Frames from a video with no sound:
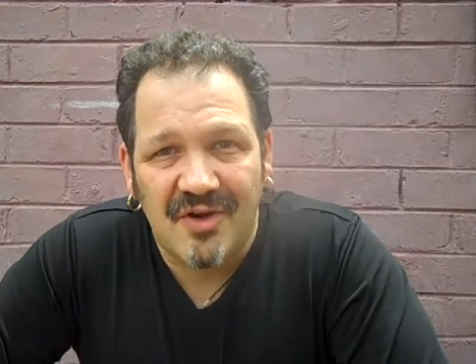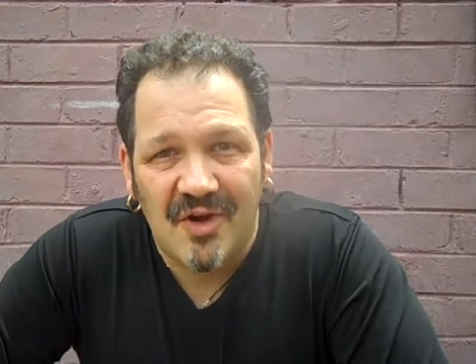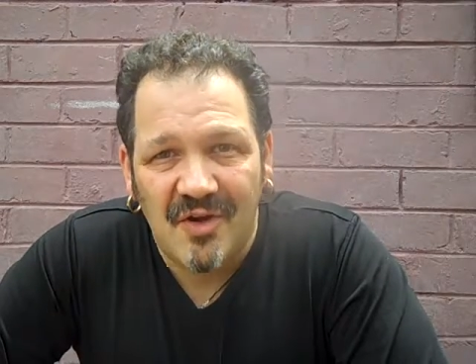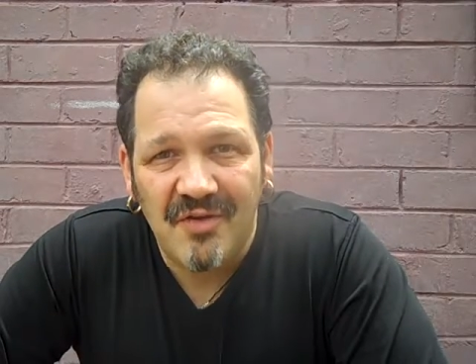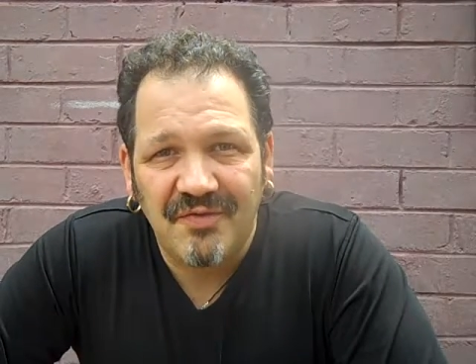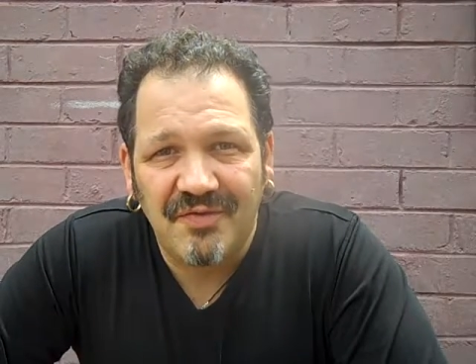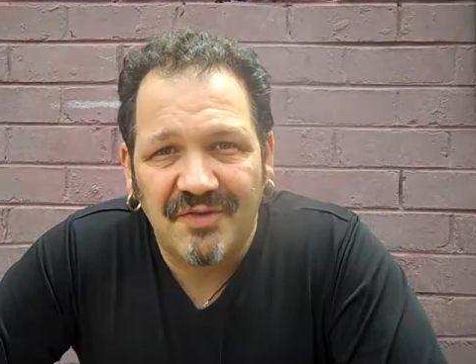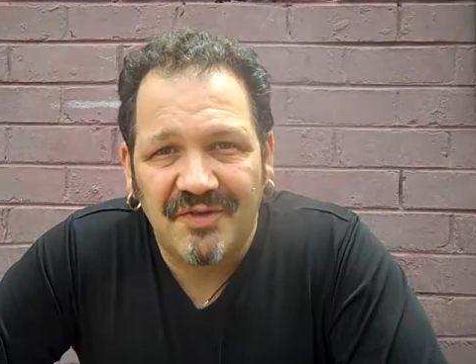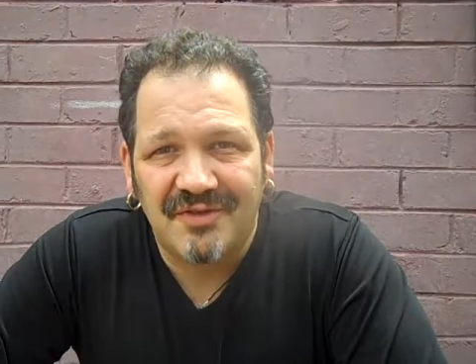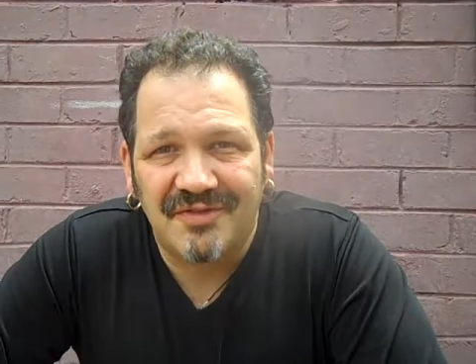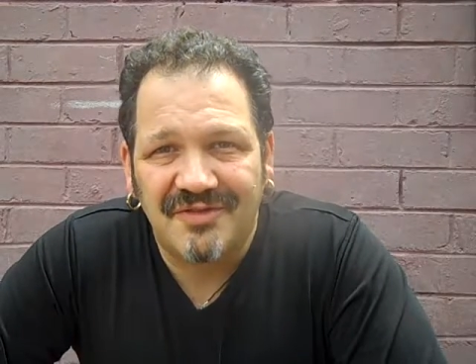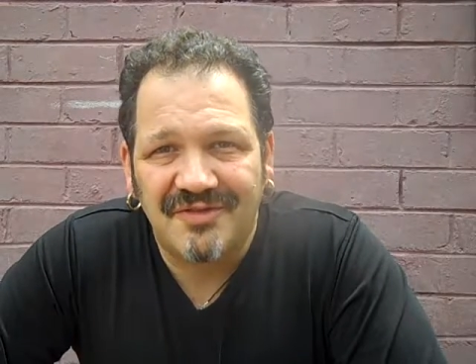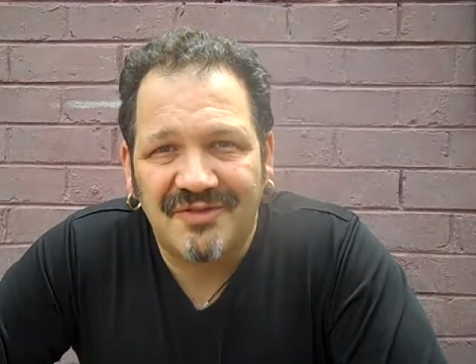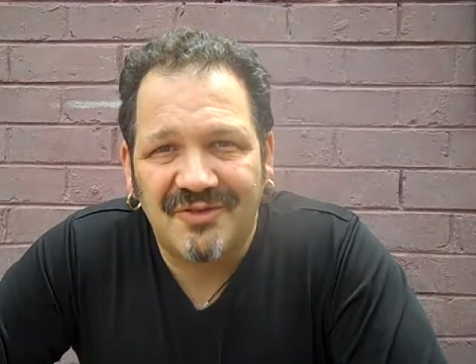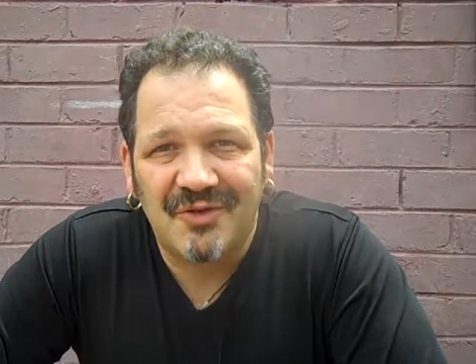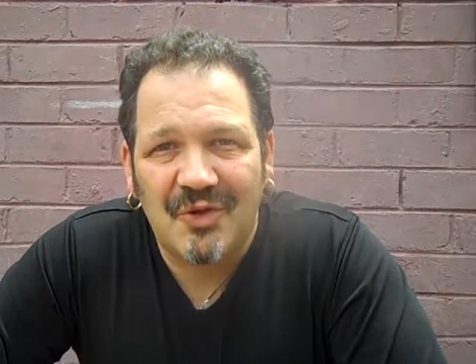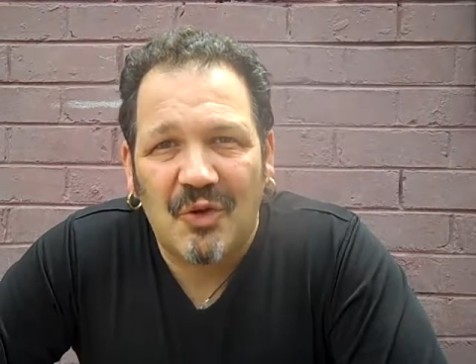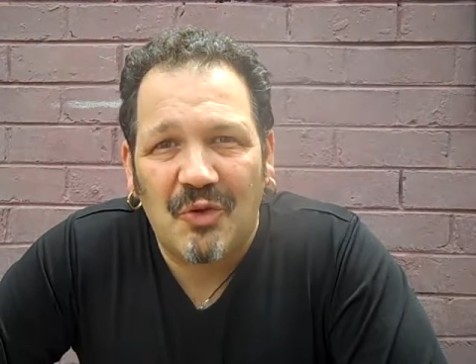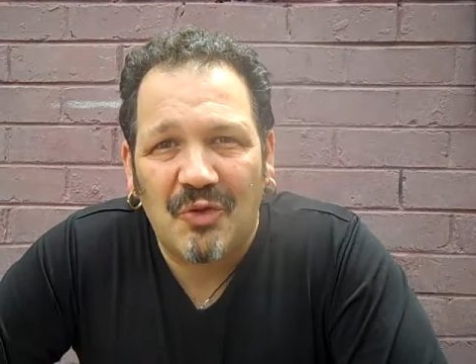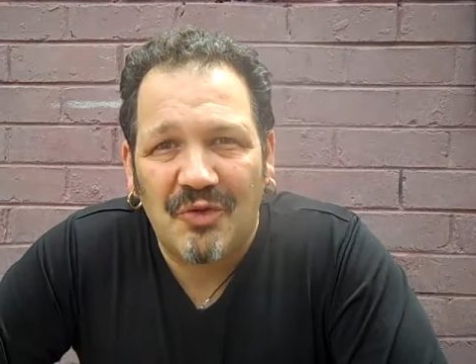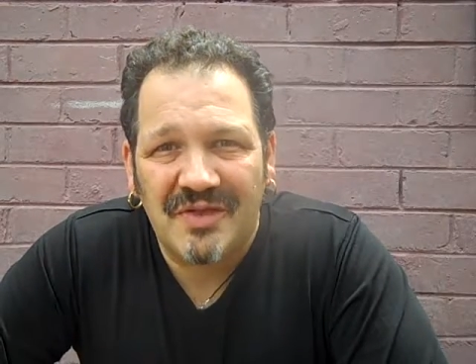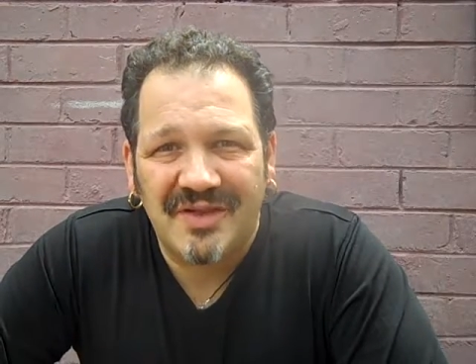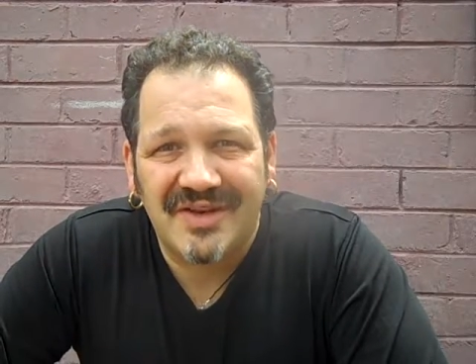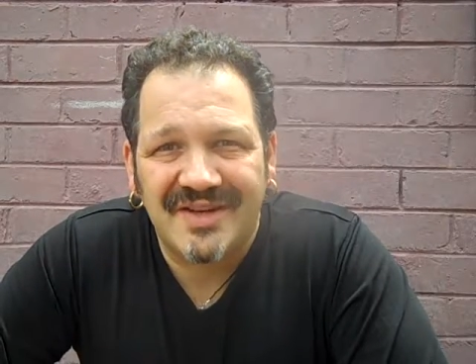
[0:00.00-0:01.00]
often
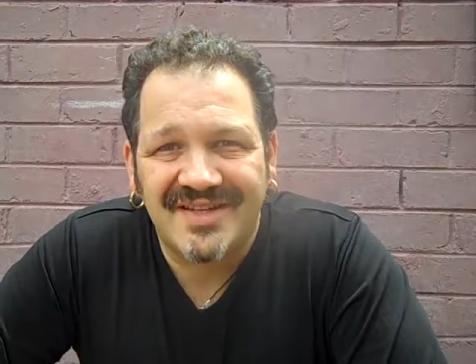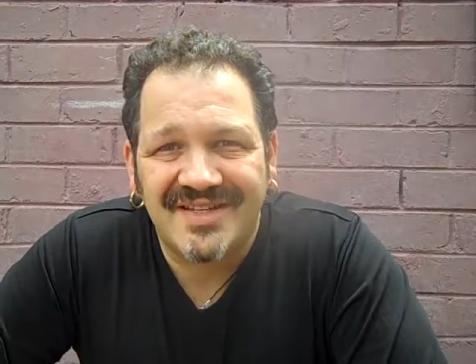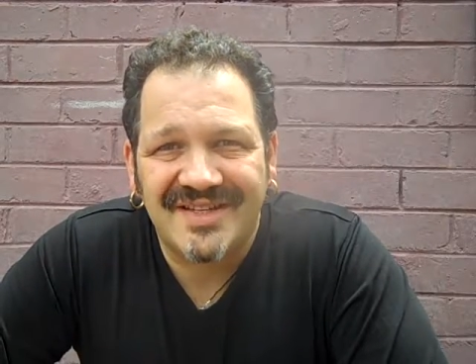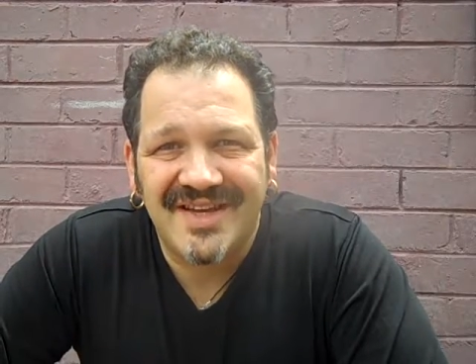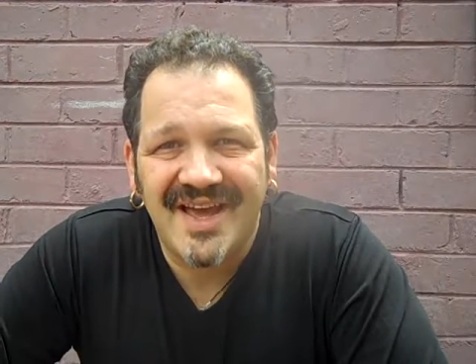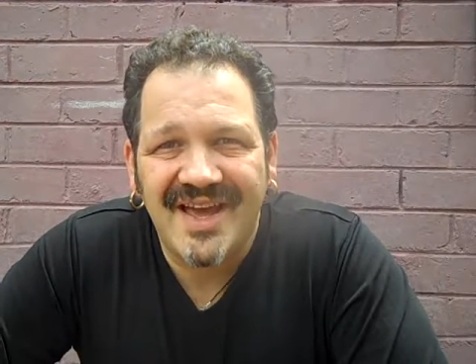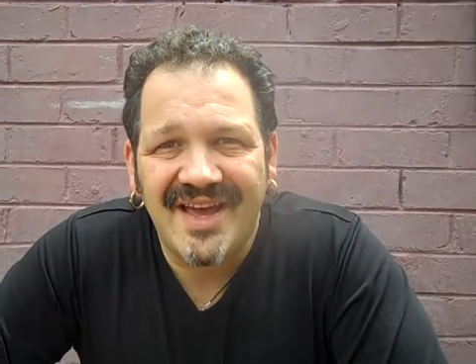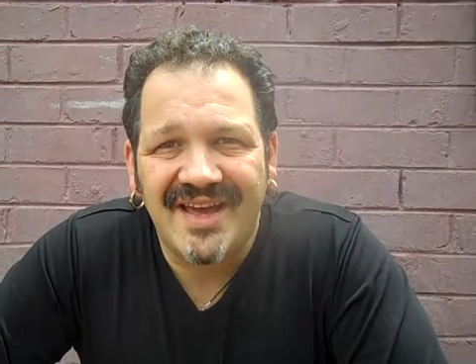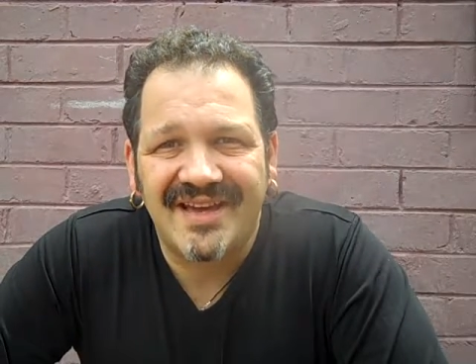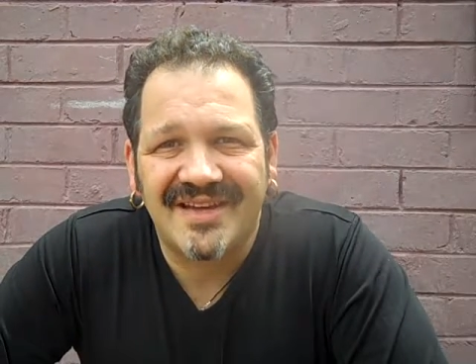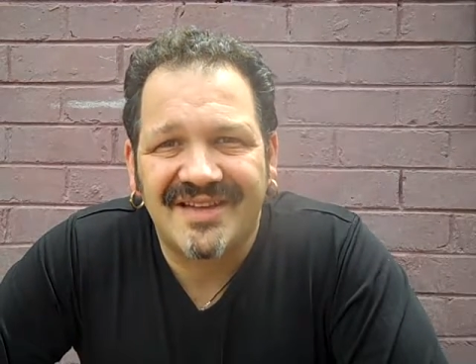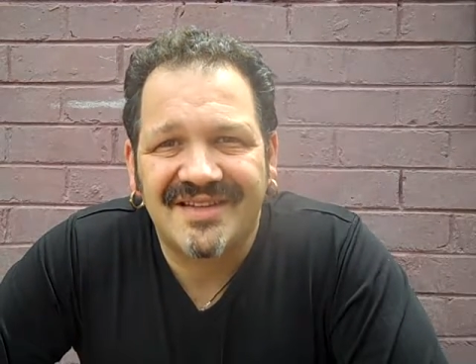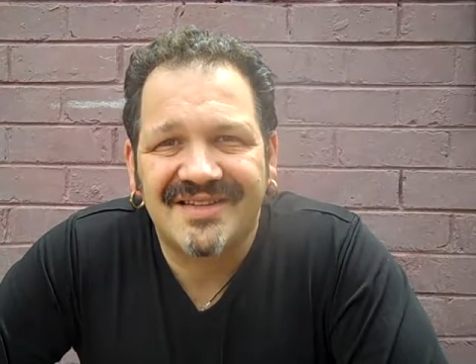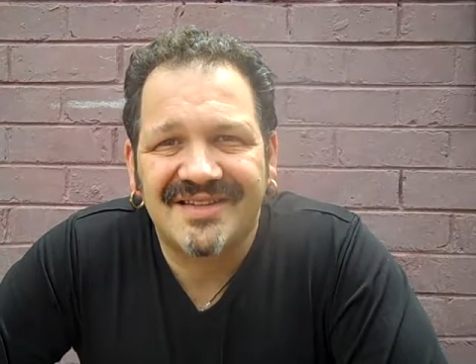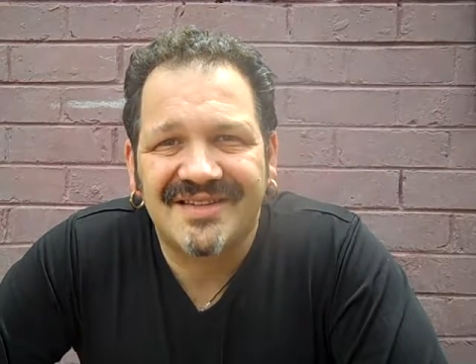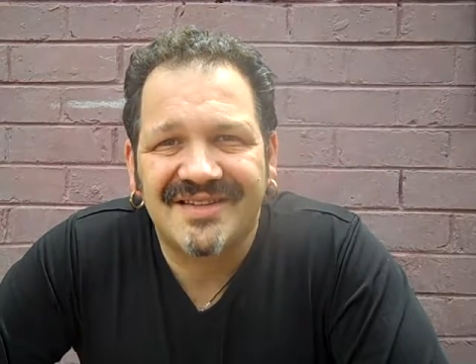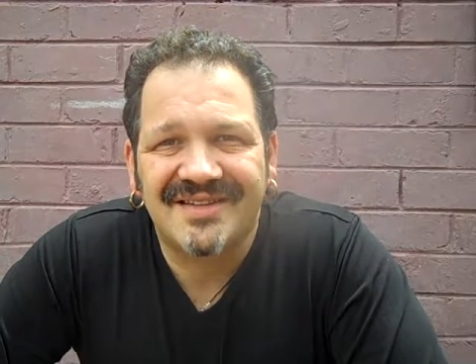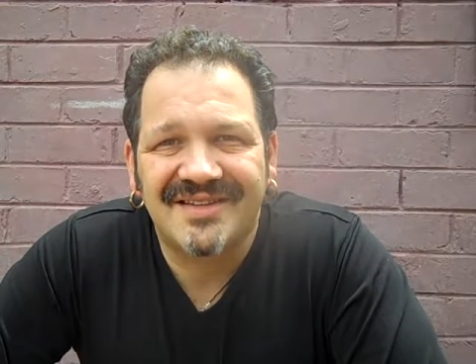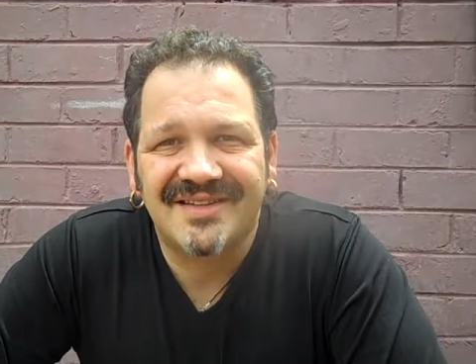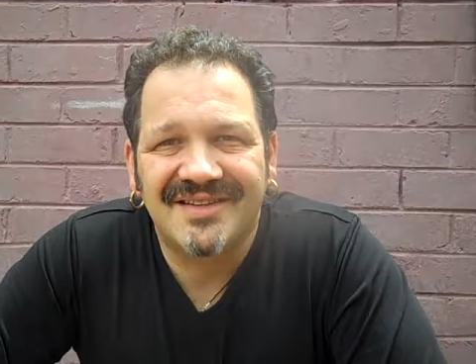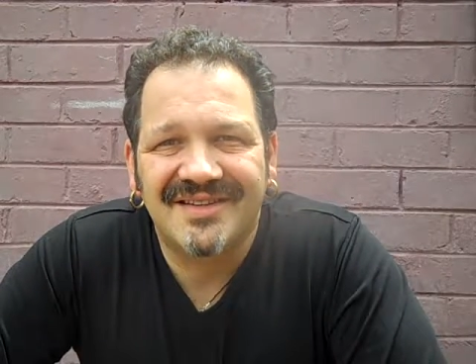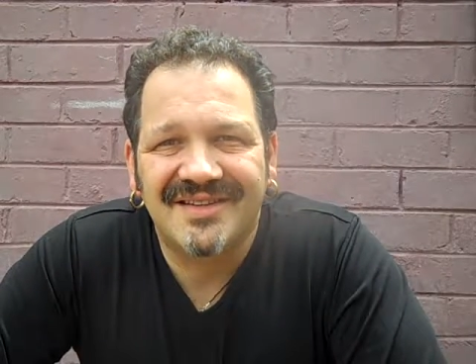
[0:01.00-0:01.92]
all that it takes,